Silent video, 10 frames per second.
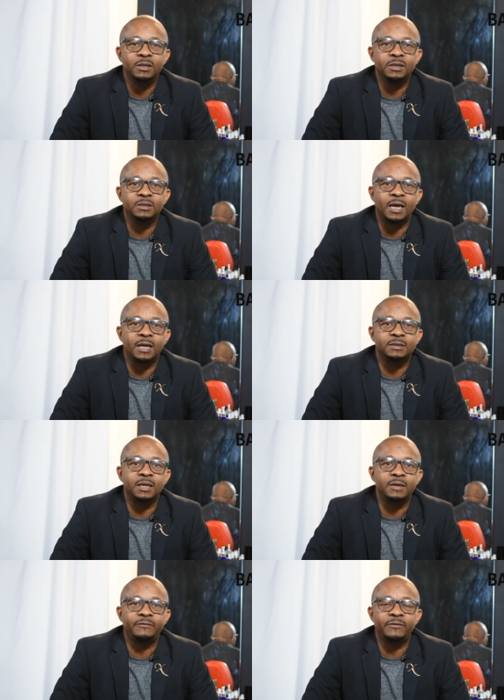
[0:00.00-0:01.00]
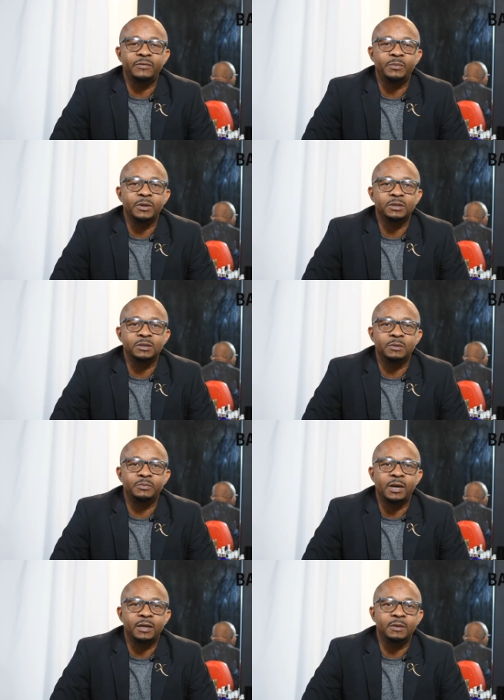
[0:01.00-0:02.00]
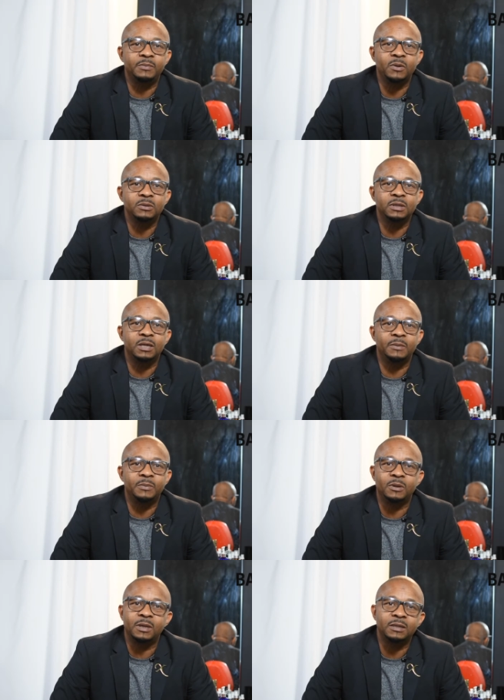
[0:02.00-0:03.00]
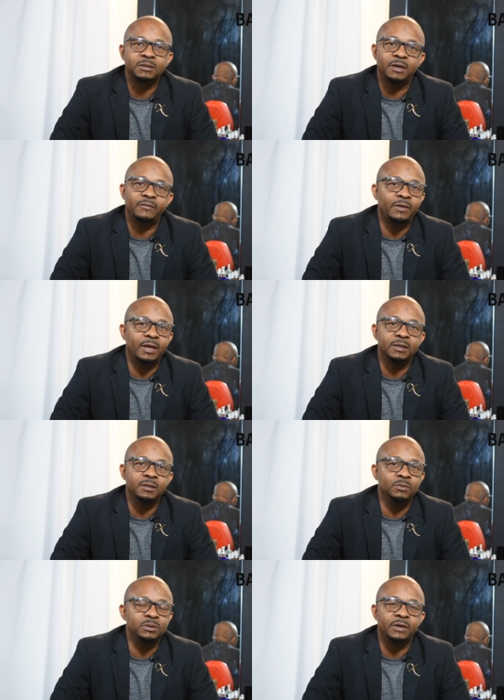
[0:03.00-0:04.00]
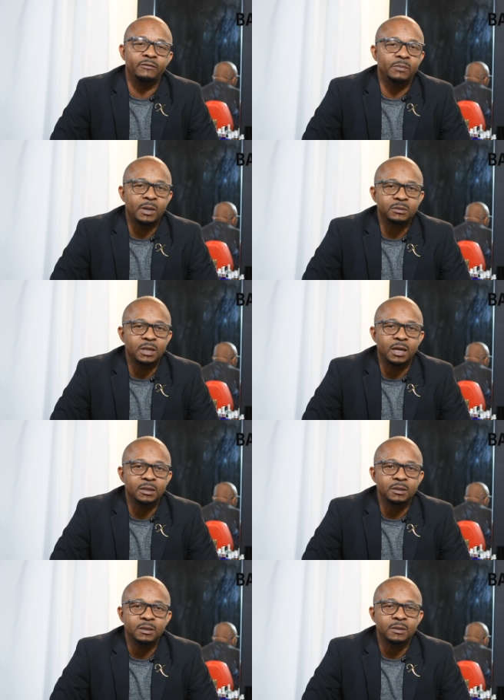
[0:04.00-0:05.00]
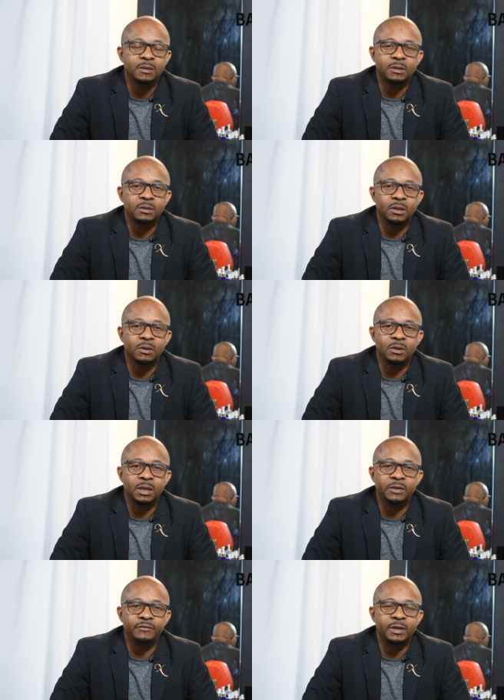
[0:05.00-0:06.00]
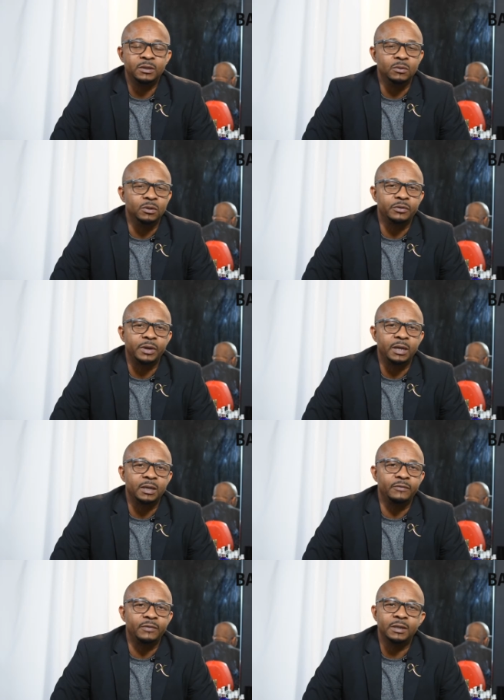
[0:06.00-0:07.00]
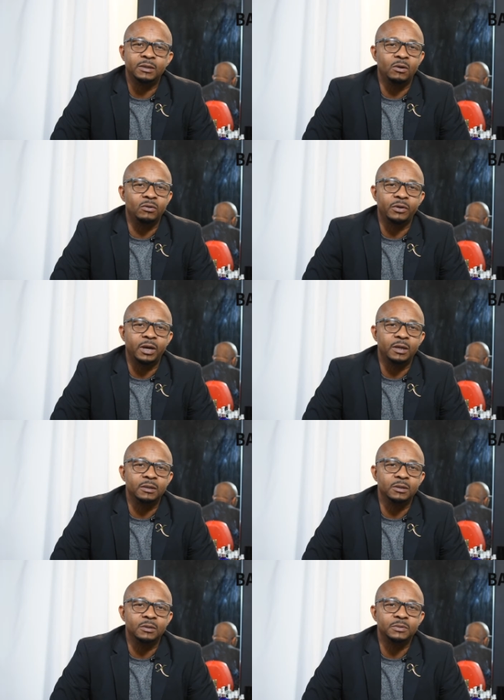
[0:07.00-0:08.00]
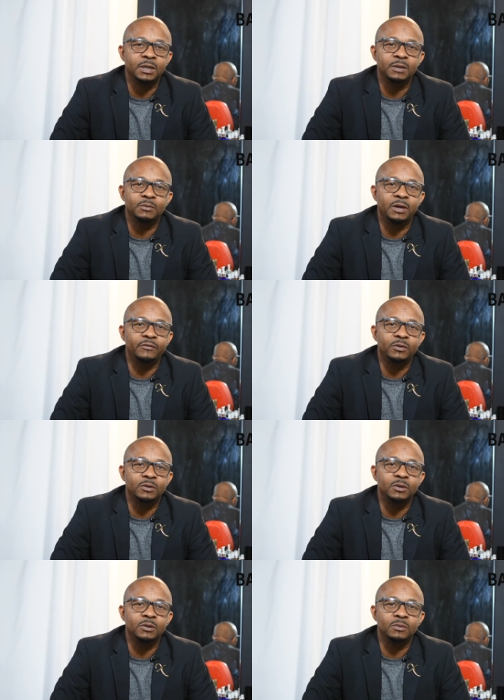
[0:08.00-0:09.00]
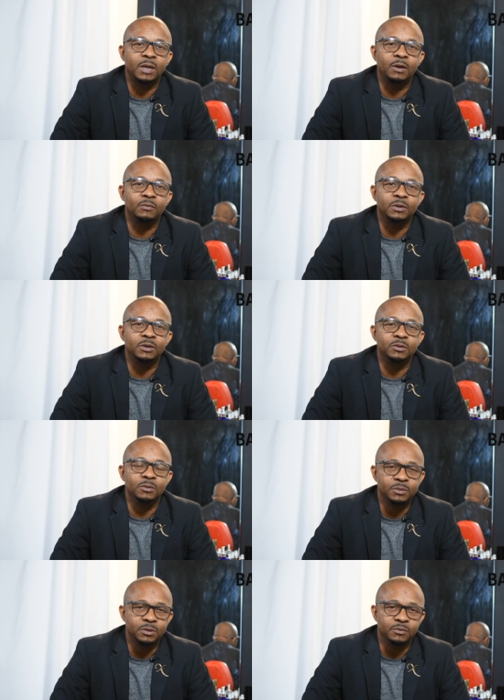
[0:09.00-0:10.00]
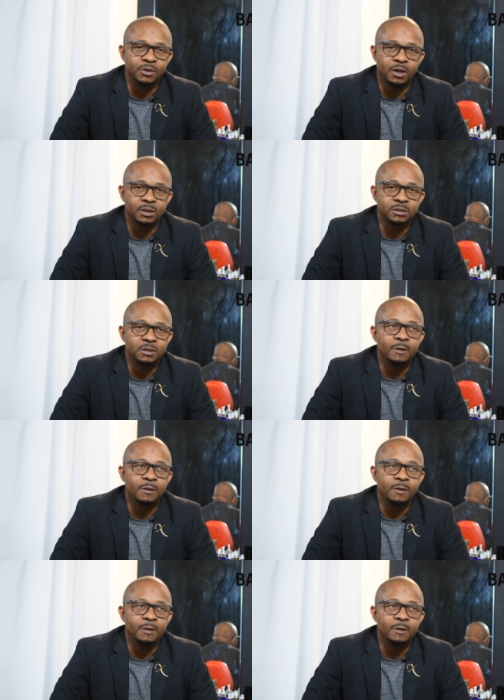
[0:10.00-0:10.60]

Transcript: these guys taking 50 pictures of the product and posting it up and all that stuff. Like it was never about that you know, and if they do it, great, and if they don't, great, you know what I'm saying, whatever, you know, like, we're going to do what we do regardless.